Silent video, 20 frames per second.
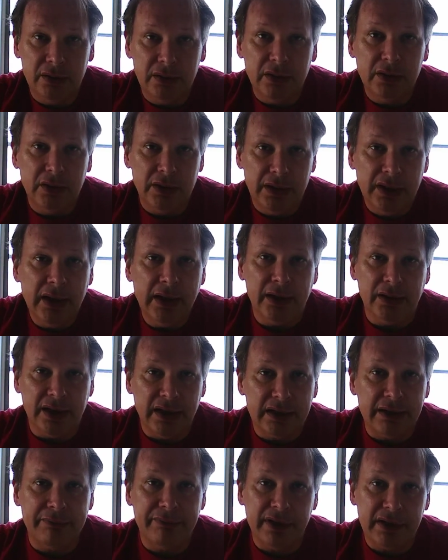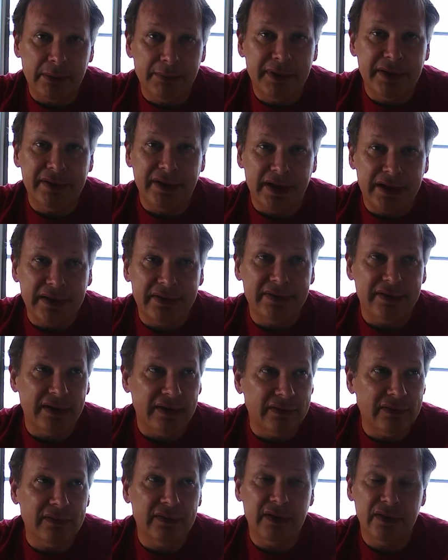yeah, I can recommend it. I can say it's
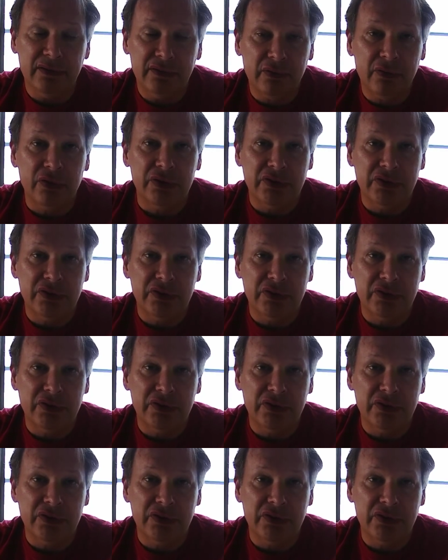good